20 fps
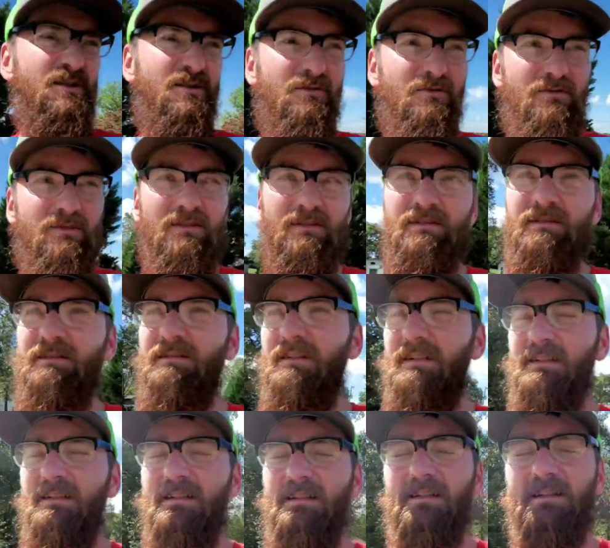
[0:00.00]
chill the,
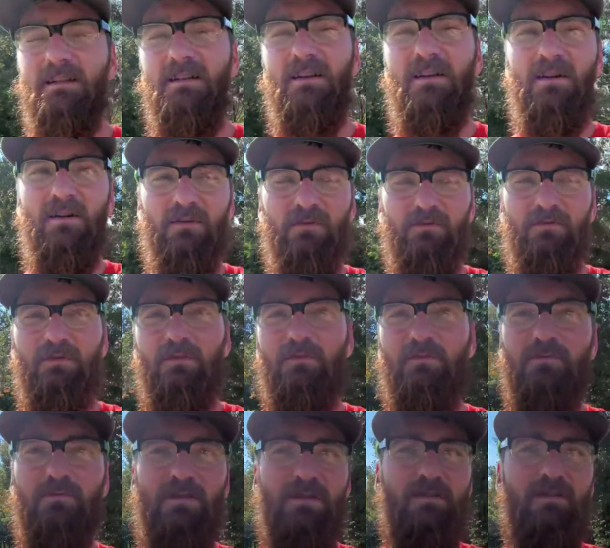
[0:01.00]
like the old
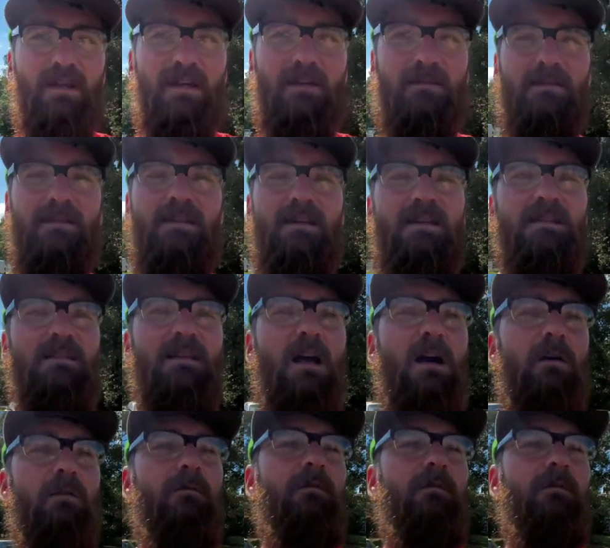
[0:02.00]
school chill Holly days,